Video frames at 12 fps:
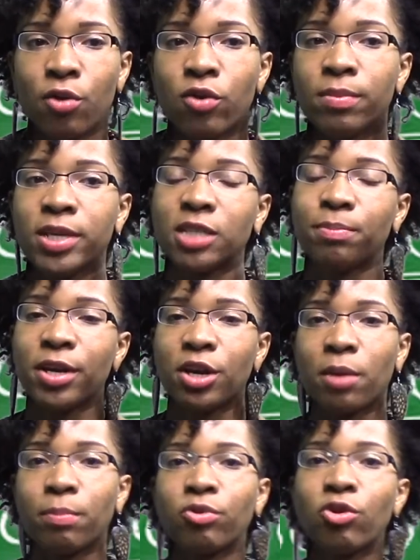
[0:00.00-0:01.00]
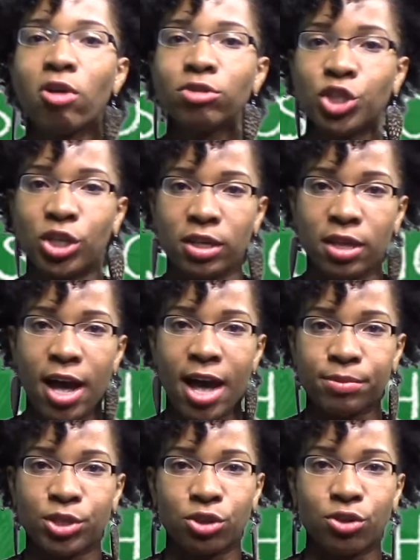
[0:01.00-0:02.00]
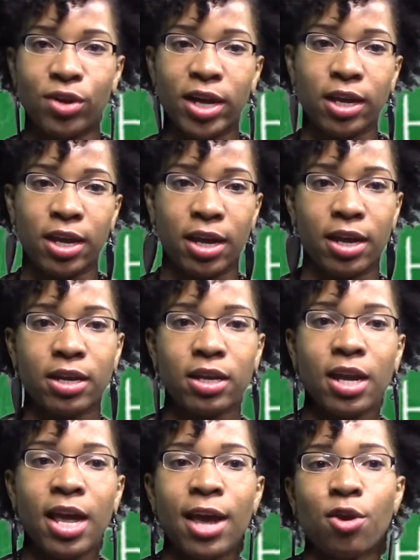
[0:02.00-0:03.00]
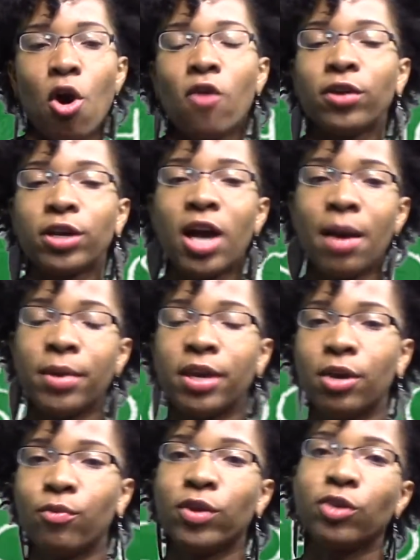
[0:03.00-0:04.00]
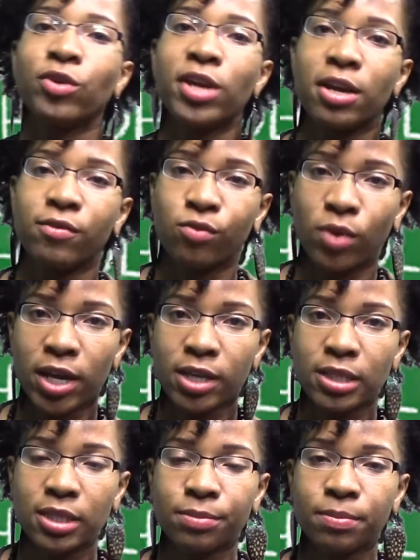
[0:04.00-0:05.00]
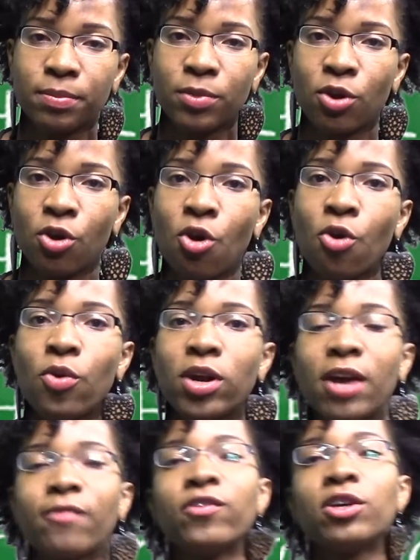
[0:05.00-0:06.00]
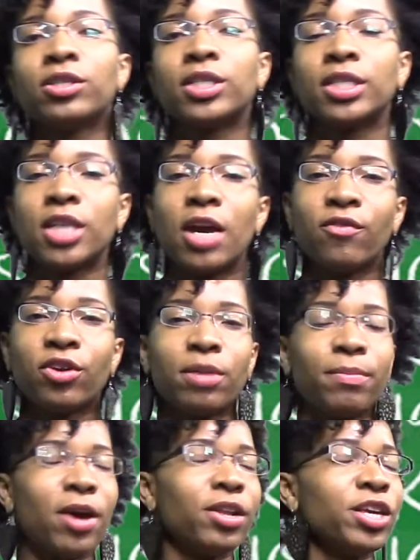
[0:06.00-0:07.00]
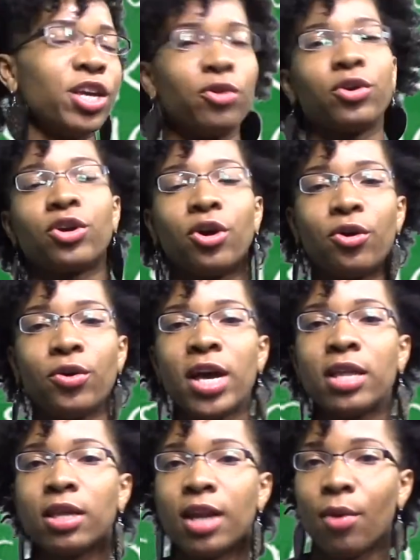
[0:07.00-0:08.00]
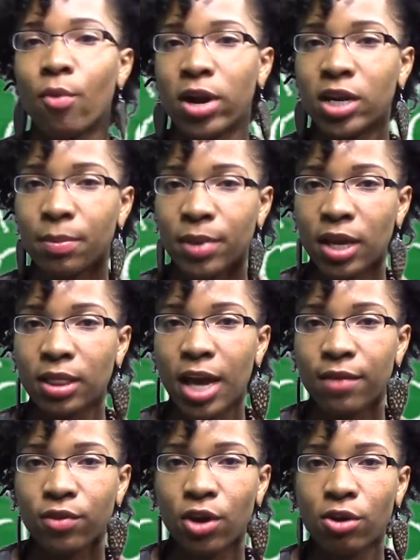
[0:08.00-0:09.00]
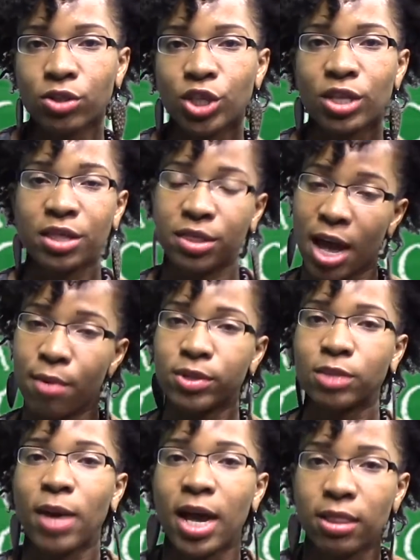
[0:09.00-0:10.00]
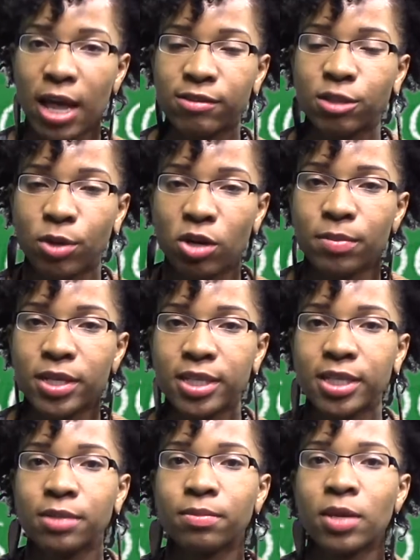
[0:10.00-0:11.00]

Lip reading: will be spent approaching the obstacle at hand and overcoming it with creative ways. When I first discovered about a year ago that I wanted to be a life coach and that was my life's purpose,